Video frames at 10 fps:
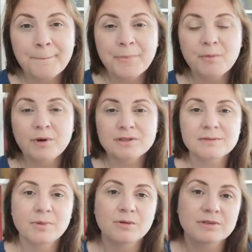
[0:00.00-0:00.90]
But what's
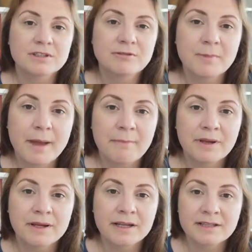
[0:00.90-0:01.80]
important to
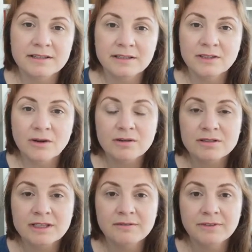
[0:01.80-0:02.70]
remember is that your
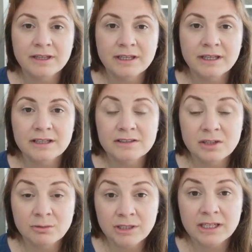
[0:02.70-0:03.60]
CV is
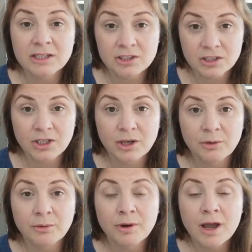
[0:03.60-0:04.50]
unique to
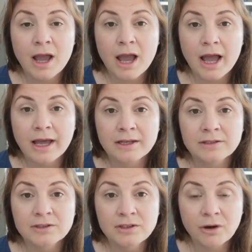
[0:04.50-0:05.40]
you
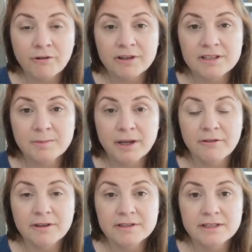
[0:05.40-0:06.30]
and your
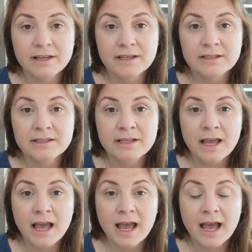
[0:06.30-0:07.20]
experiences,
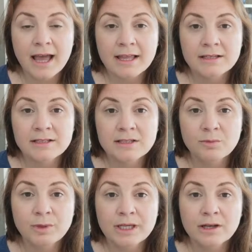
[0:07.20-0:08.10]
and
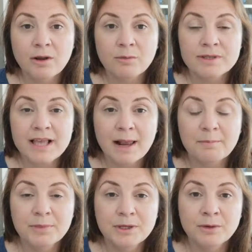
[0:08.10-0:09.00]
we can always
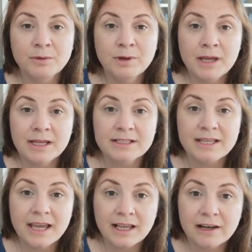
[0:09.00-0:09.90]
help you
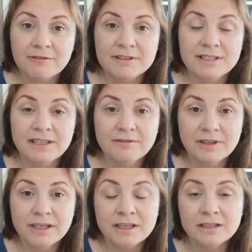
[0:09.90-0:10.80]
tailor a
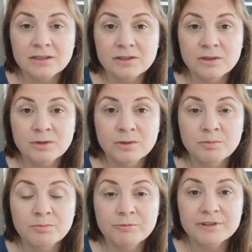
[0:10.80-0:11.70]
CV to
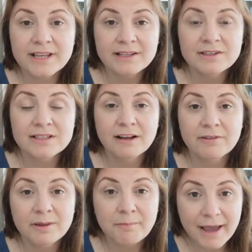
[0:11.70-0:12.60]
present yourself
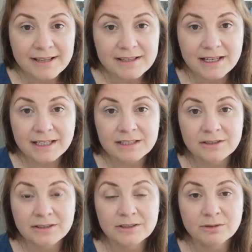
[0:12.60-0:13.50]
in the best
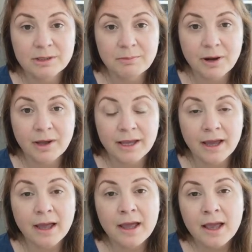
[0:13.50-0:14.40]
light to an employer.